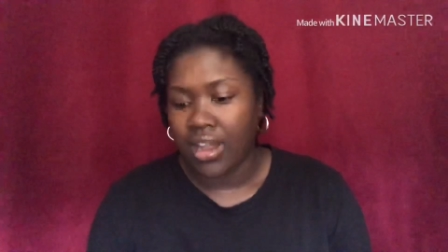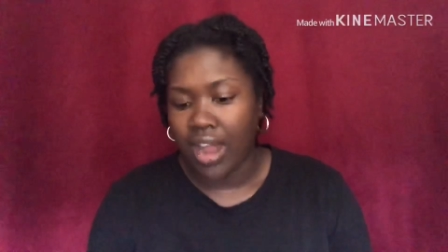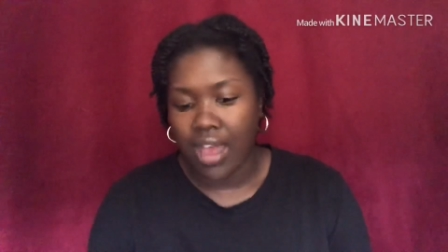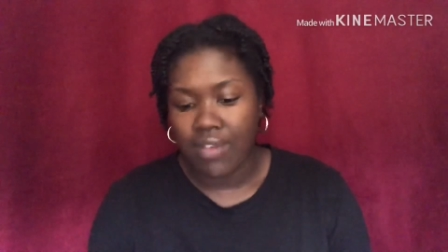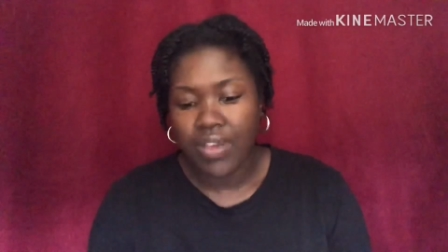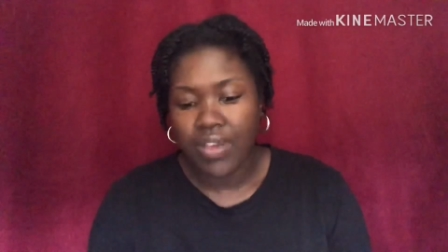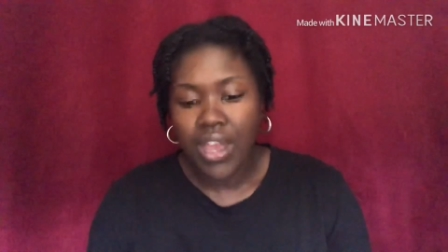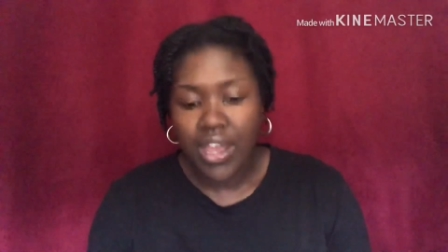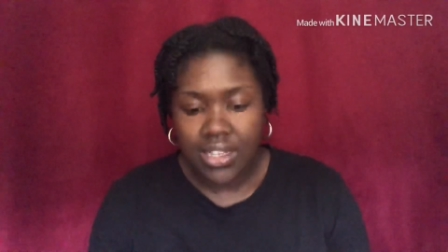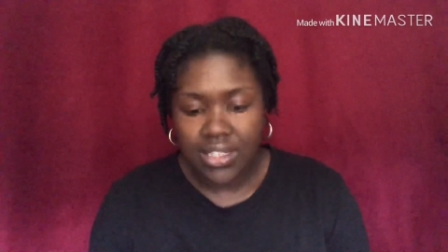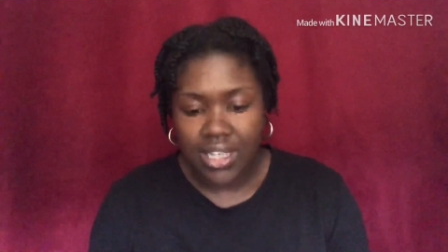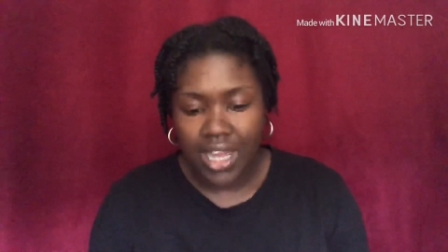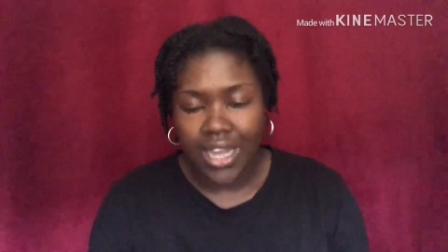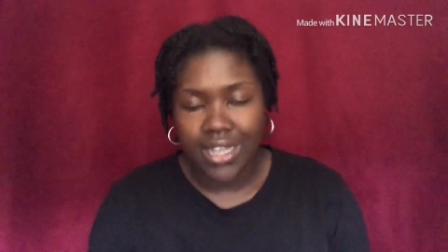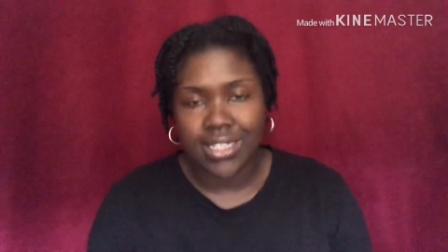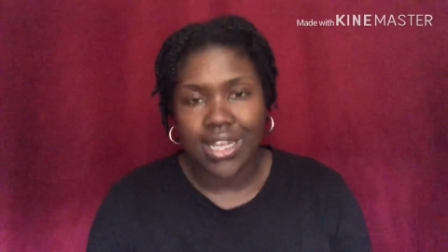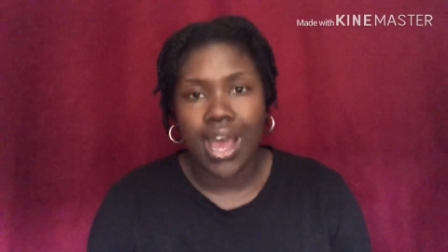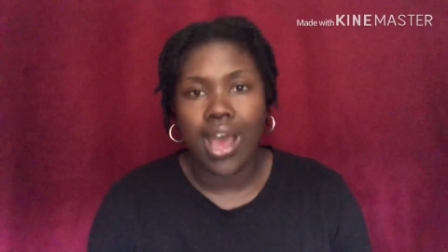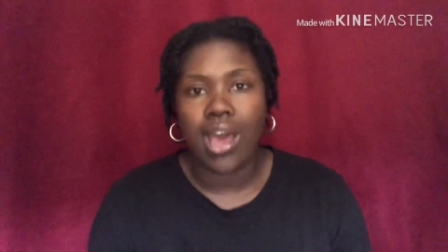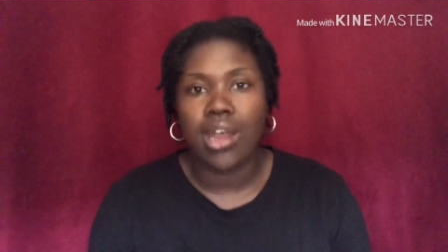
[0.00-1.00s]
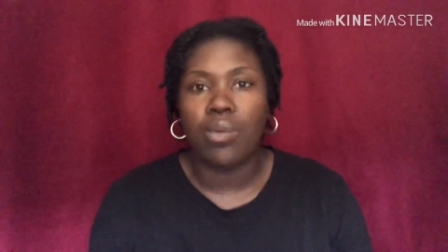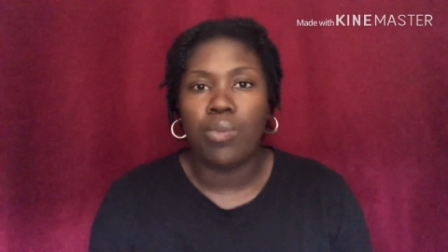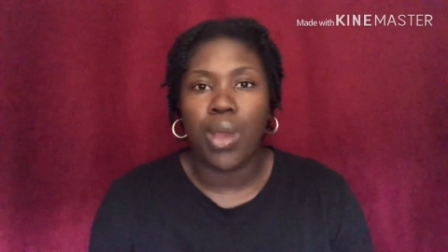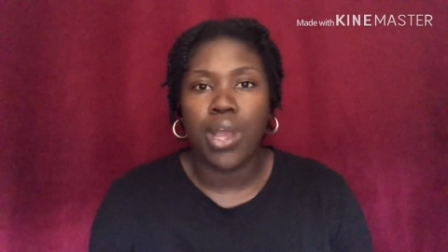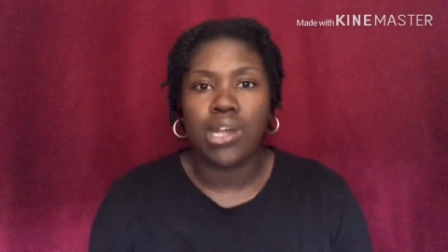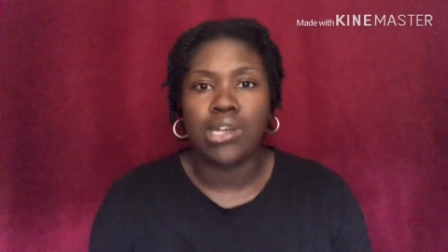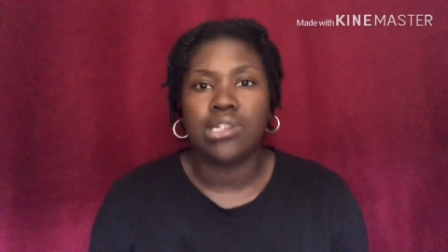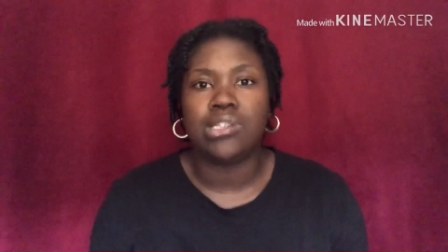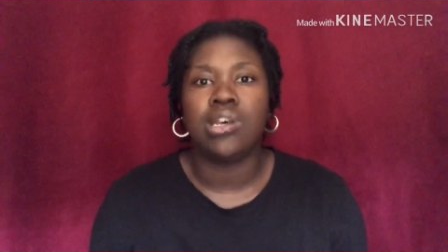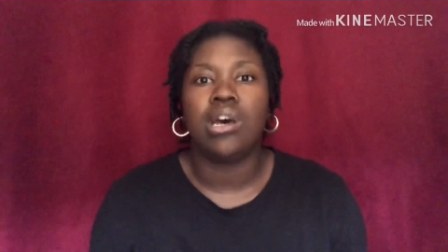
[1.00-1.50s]
If he can take time to
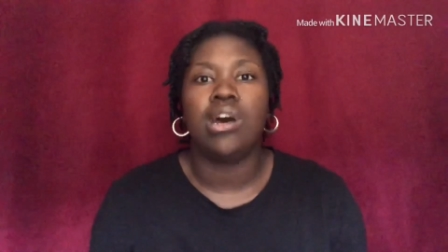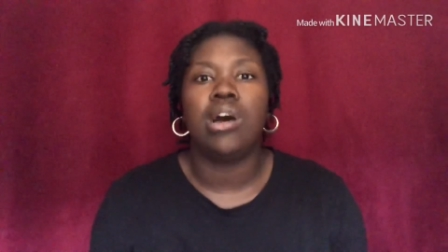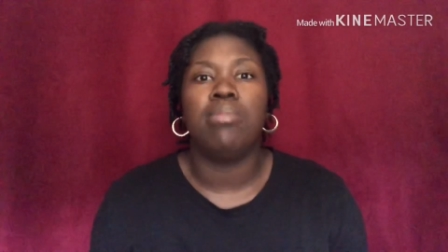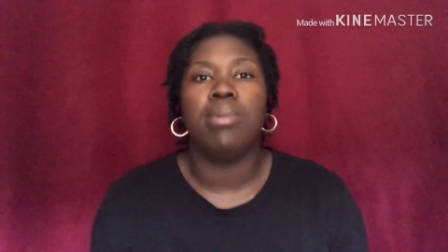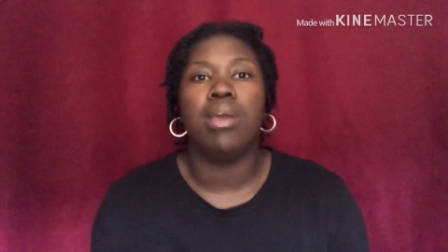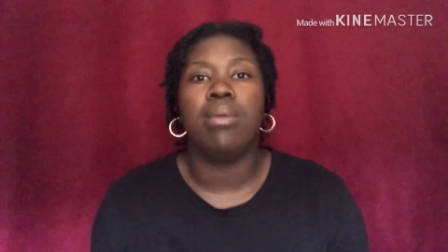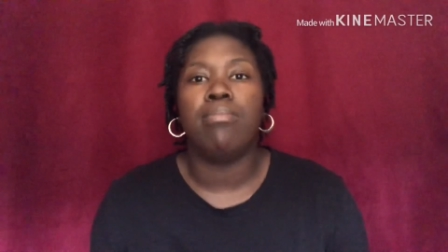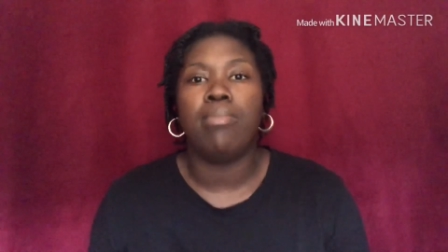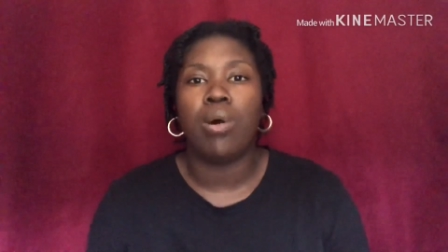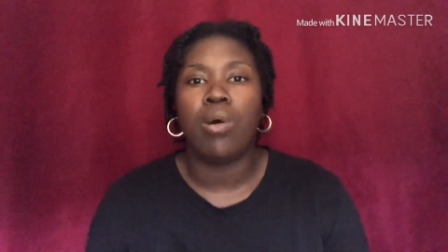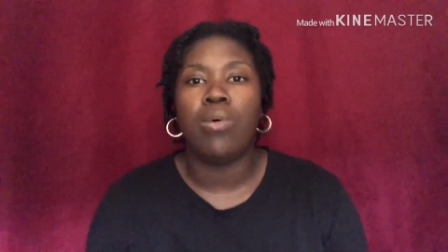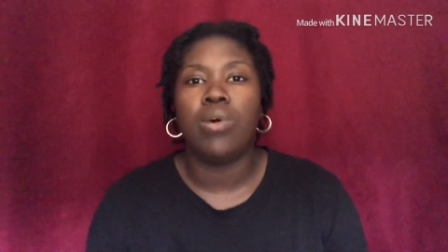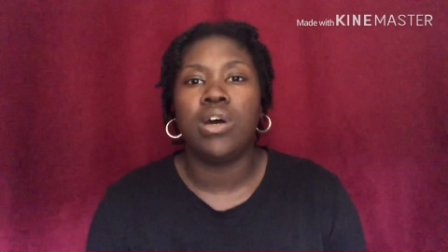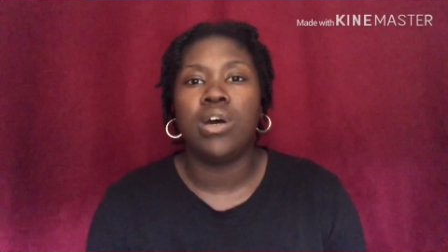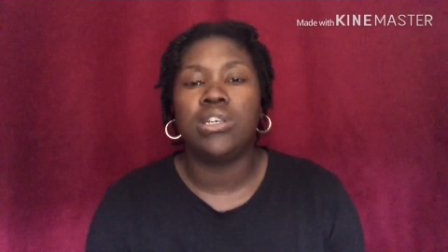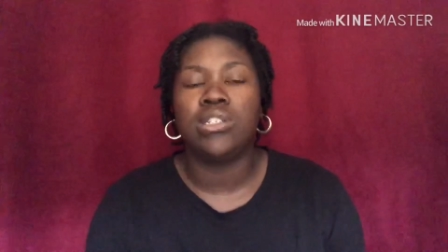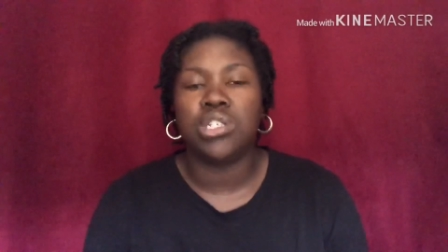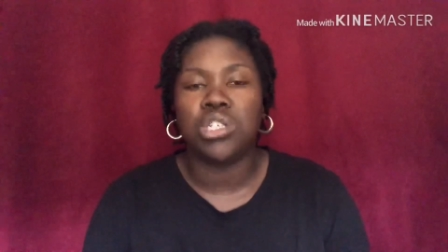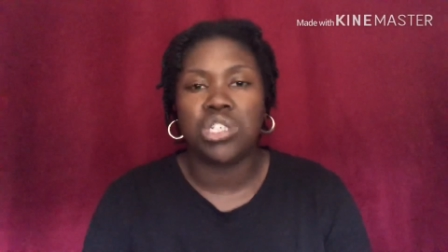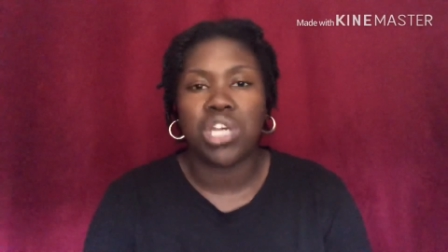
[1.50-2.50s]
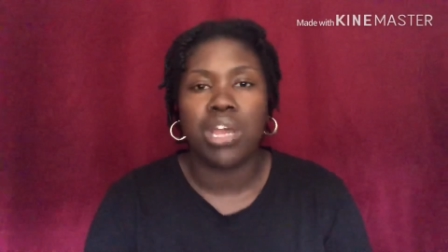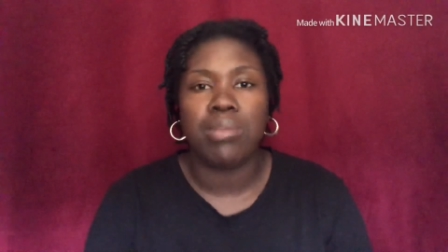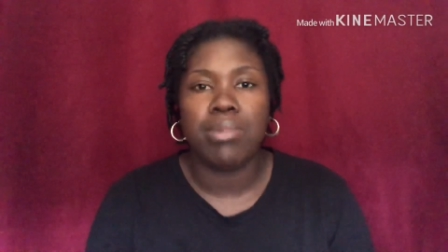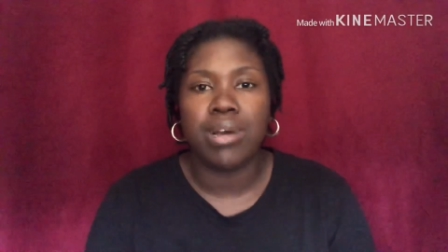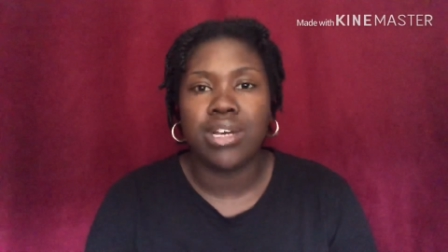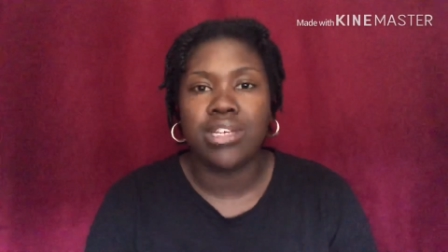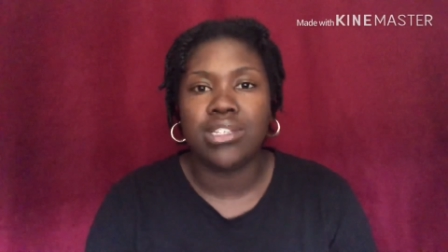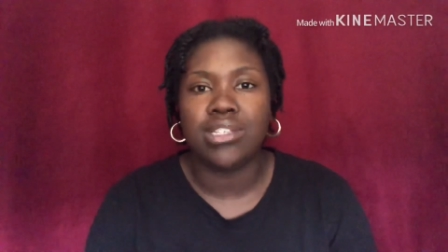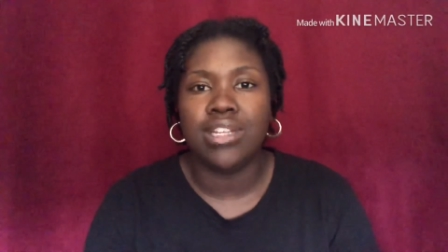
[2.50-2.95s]
wake us up and mold us and shape us,